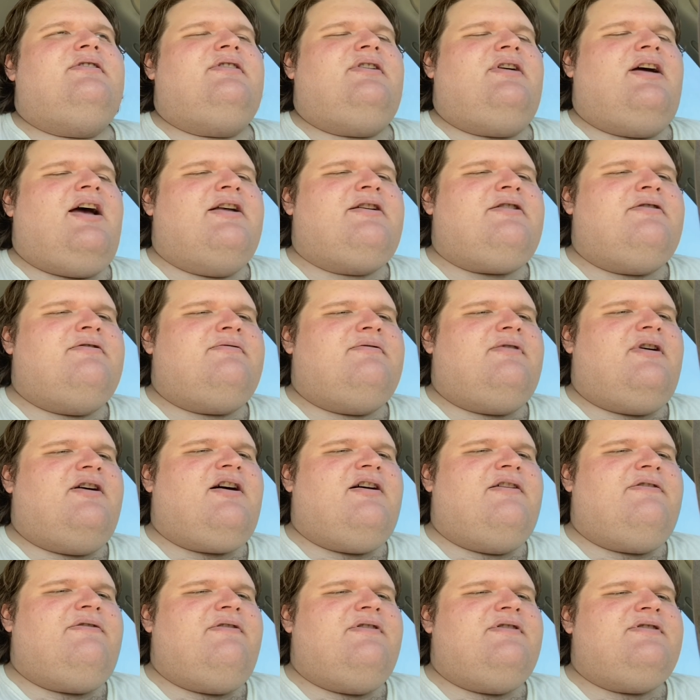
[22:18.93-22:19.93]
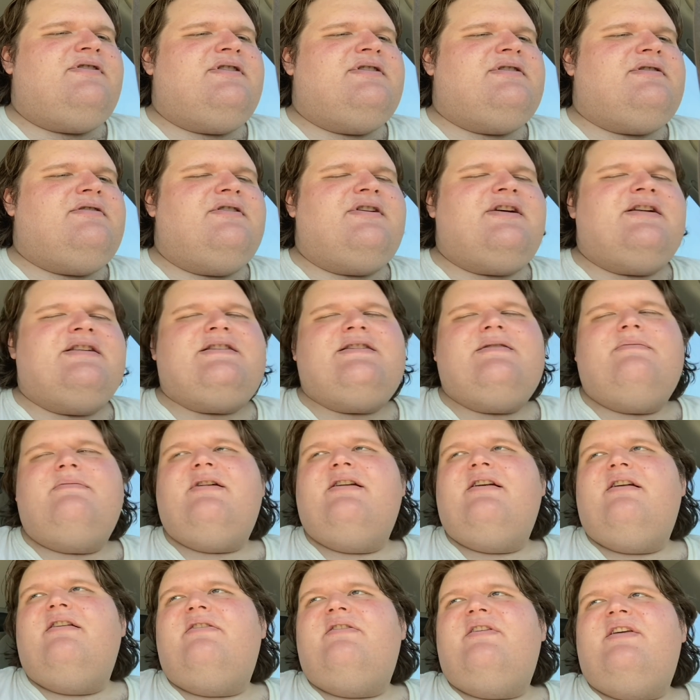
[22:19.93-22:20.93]
I don't often just look at
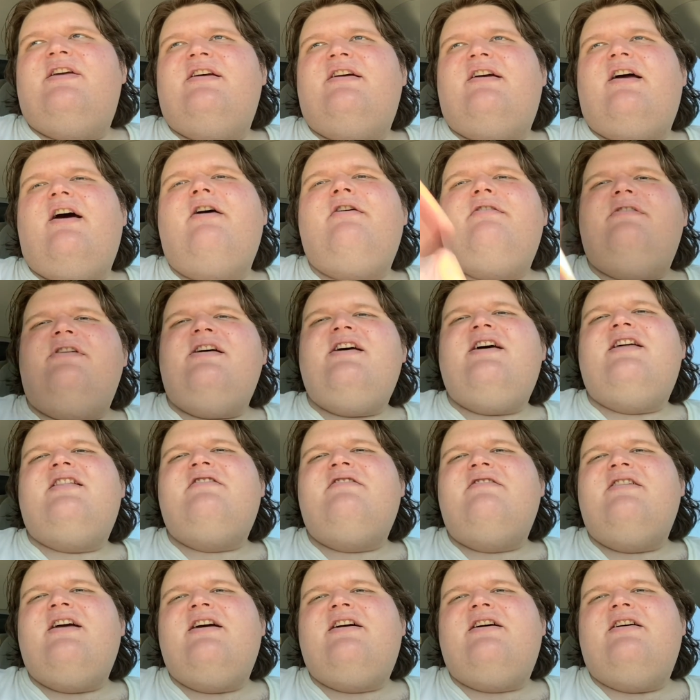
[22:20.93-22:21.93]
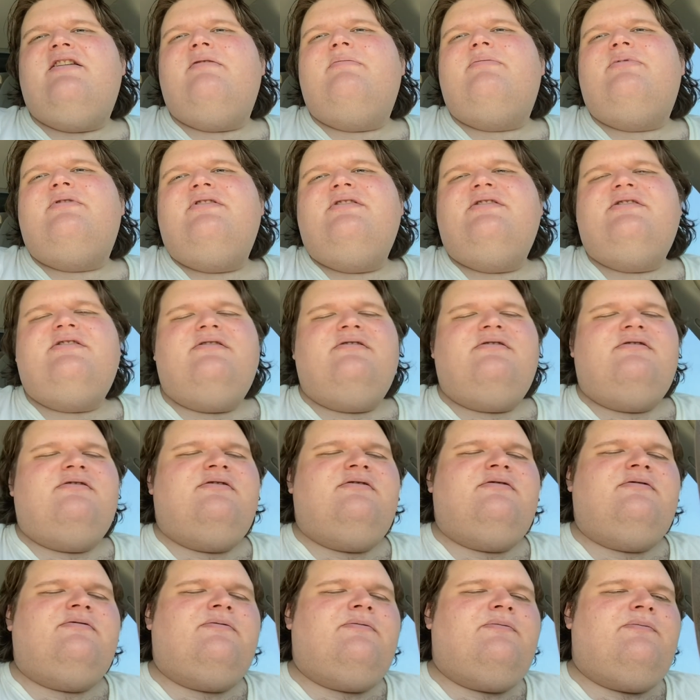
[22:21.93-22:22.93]
somebody and think, oh yeah, they're that kind of person.
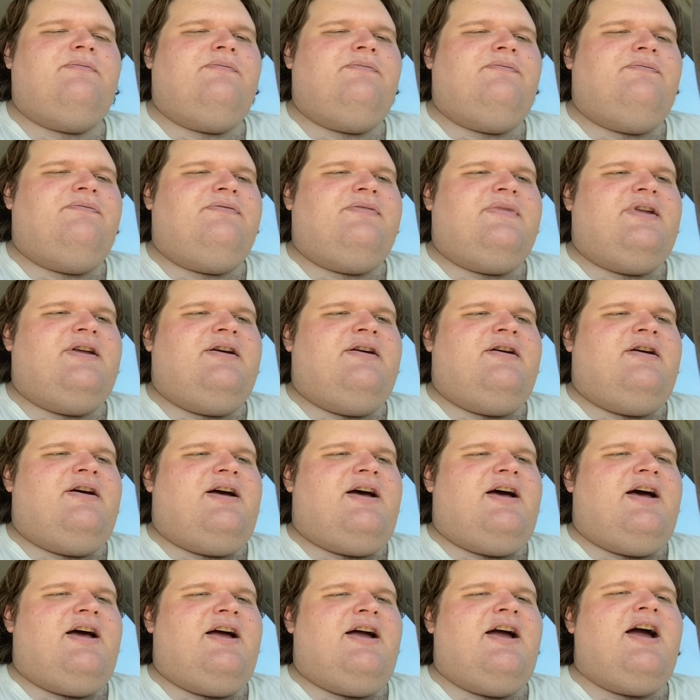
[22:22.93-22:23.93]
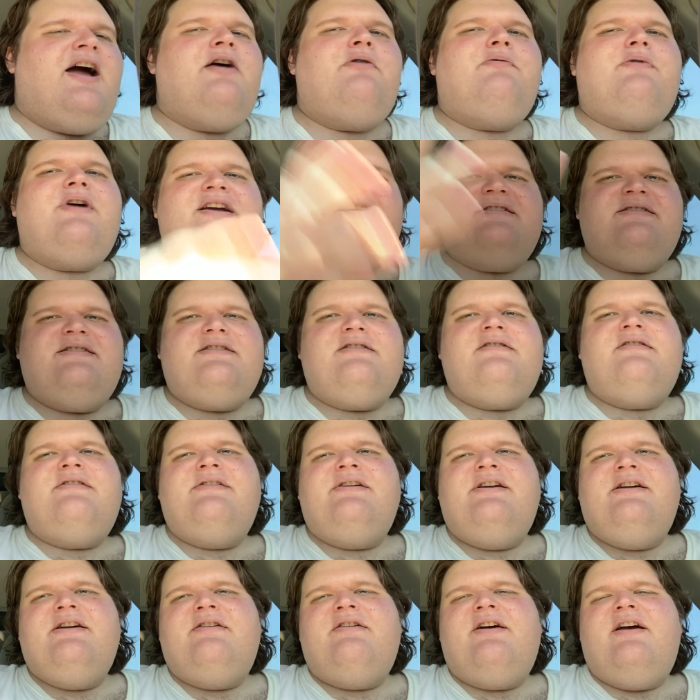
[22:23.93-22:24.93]
I wait till, I
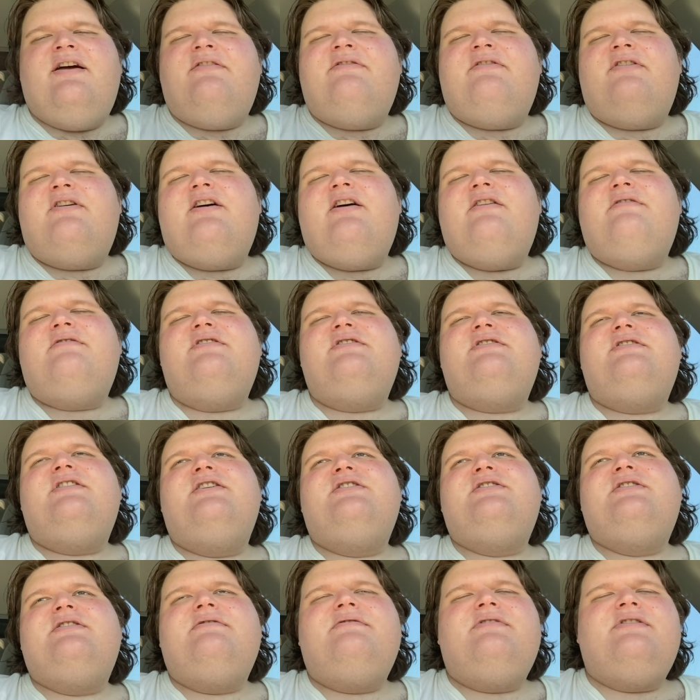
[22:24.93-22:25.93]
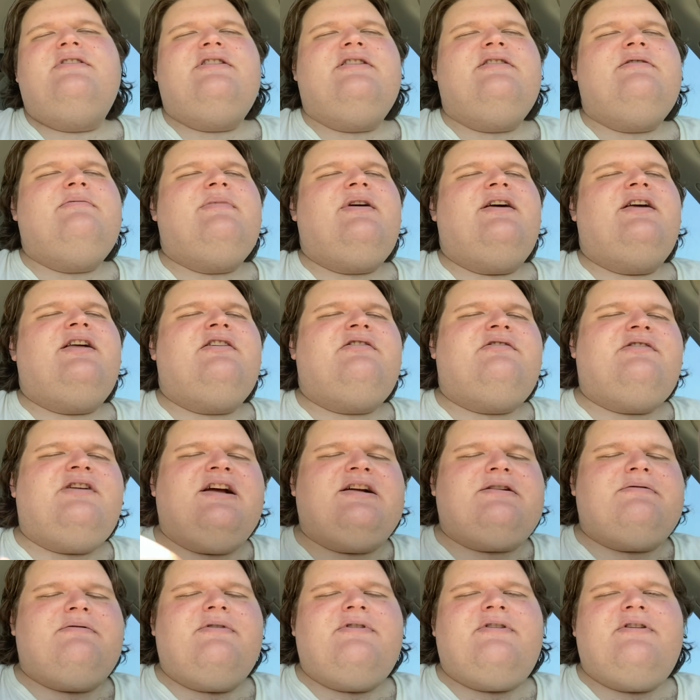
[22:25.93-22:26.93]
have a conversation with them, I
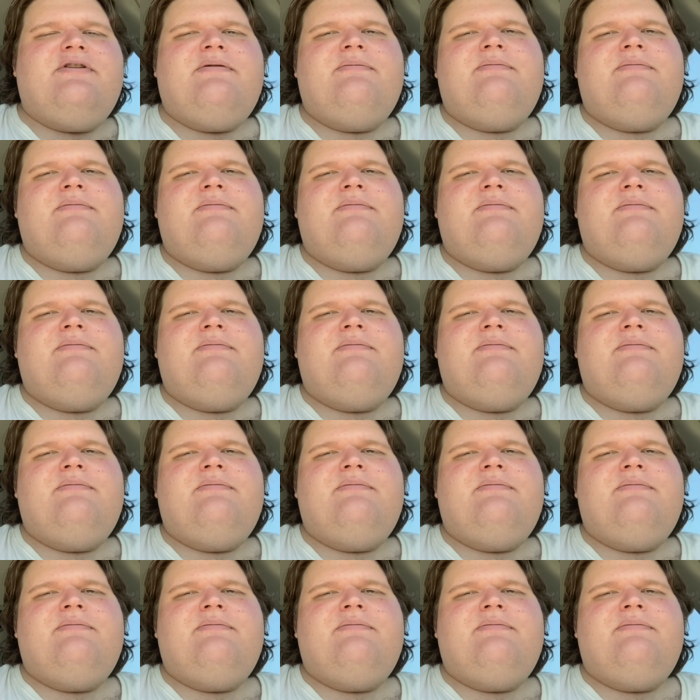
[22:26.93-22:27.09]
interact with